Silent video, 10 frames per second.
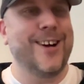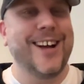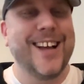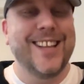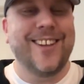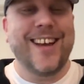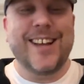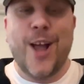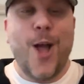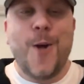were,
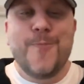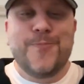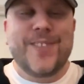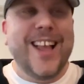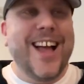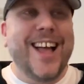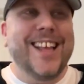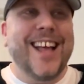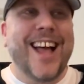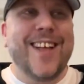like,
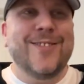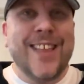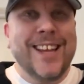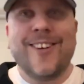they're